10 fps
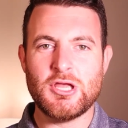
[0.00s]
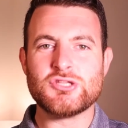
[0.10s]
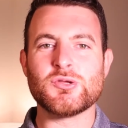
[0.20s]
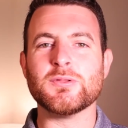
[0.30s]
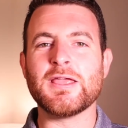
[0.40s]

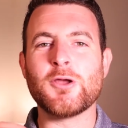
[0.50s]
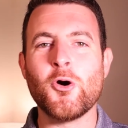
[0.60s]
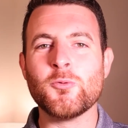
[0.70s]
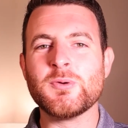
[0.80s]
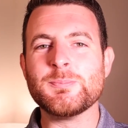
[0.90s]
So like
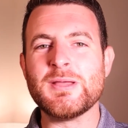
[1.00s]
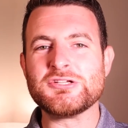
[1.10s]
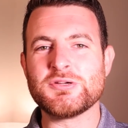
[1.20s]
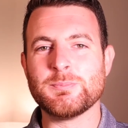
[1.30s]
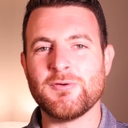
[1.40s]
Homer
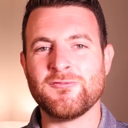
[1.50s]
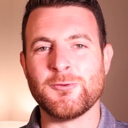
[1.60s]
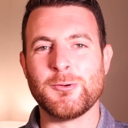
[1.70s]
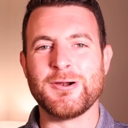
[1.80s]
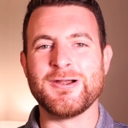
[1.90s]
mentioned
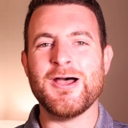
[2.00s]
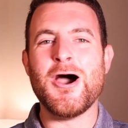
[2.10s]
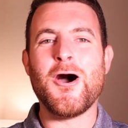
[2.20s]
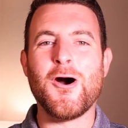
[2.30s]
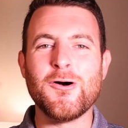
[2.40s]
before,
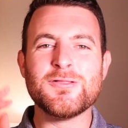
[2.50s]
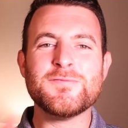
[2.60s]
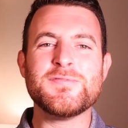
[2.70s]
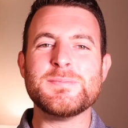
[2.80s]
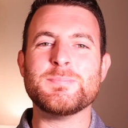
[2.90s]
all
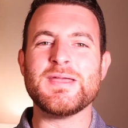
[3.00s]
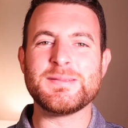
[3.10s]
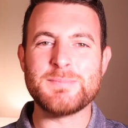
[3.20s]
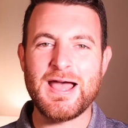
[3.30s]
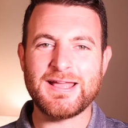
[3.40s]
of the
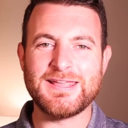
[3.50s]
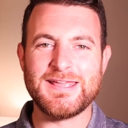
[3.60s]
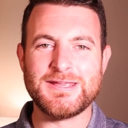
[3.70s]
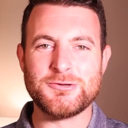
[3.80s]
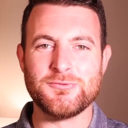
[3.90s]
Big Mac
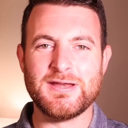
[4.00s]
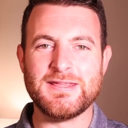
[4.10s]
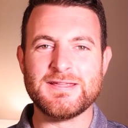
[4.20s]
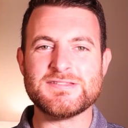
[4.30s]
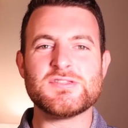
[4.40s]

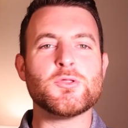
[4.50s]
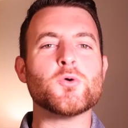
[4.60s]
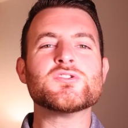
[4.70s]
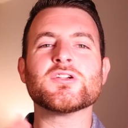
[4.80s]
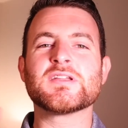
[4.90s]
ingredients,
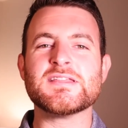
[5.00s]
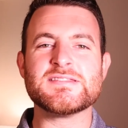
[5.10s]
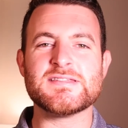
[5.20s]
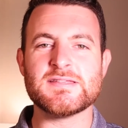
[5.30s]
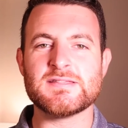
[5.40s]
those are
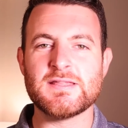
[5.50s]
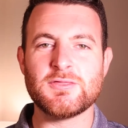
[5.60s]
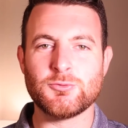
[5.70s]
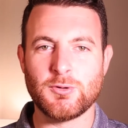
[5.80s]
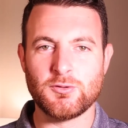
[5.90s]

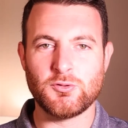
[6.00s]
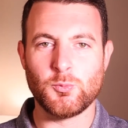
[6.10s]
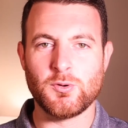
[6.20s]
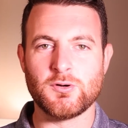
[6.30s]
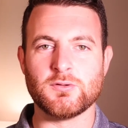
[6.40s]
consistent throughout the
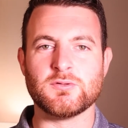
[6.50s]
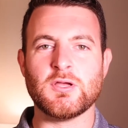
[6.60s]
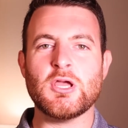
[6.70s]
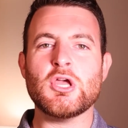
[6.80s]
world.